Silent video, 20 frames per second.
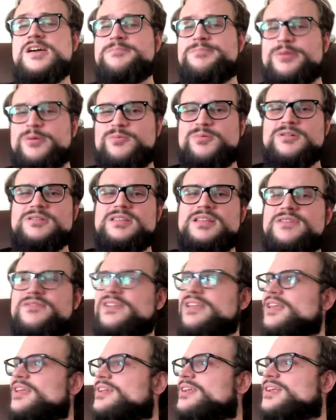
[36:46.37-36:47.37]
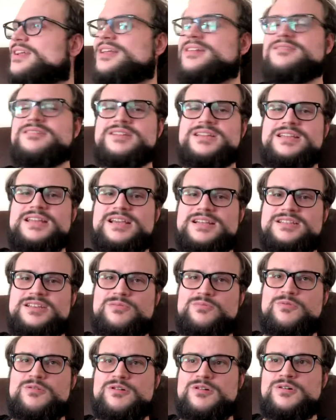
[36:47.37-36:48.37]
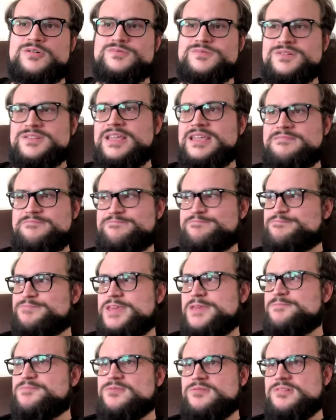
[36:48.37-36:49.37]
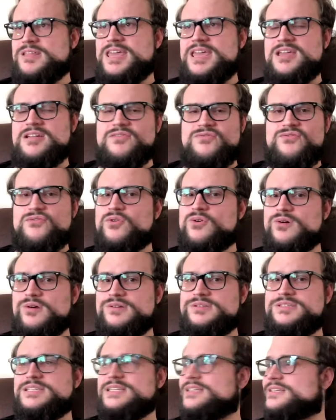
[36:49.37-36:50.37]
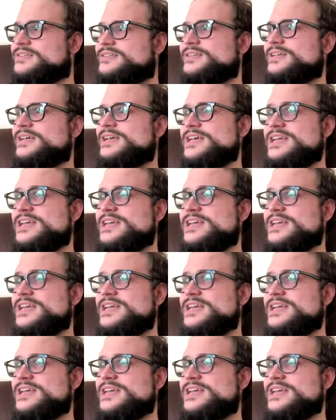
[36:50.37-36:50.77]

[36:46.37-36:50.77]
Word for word: But we're living in an interconnected world where like people can't afford to